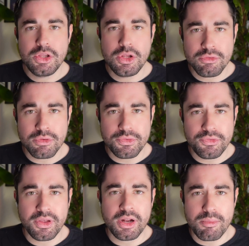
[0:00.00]

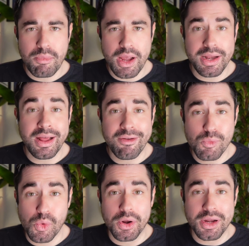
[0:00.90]
Neurons in our brain have
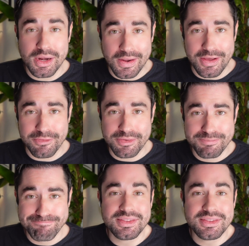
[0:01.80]
one life.